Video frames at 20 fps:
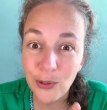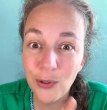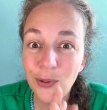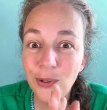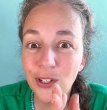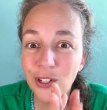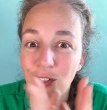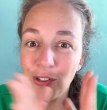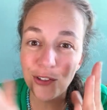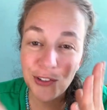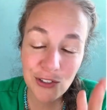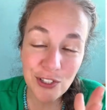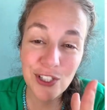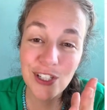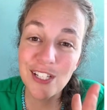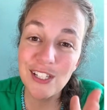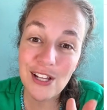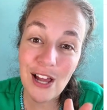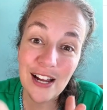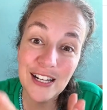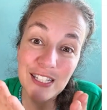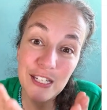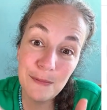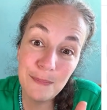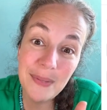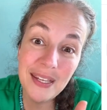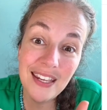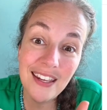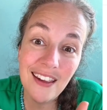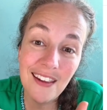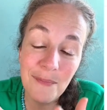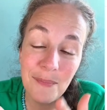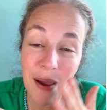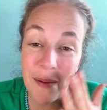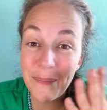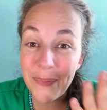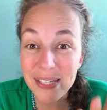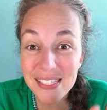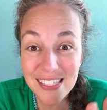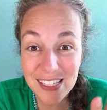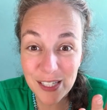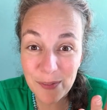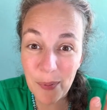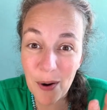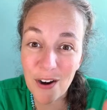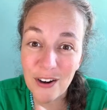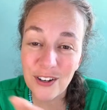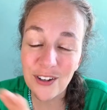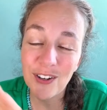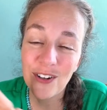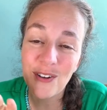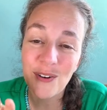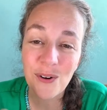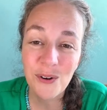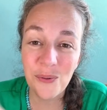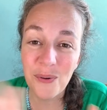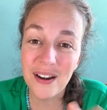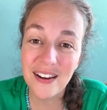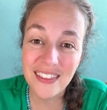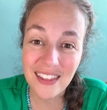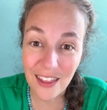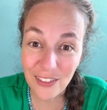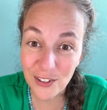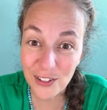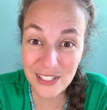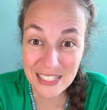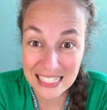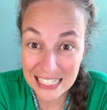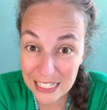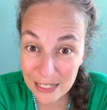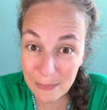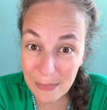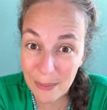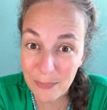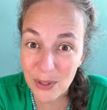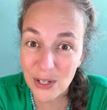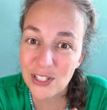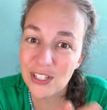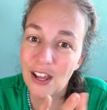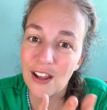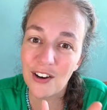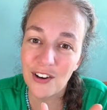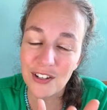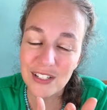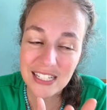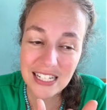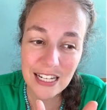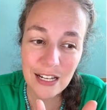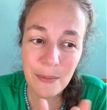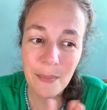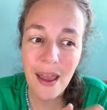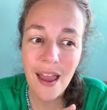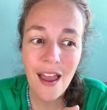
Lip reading: You usually talk to me, my business partner, or one of the other team members on our team.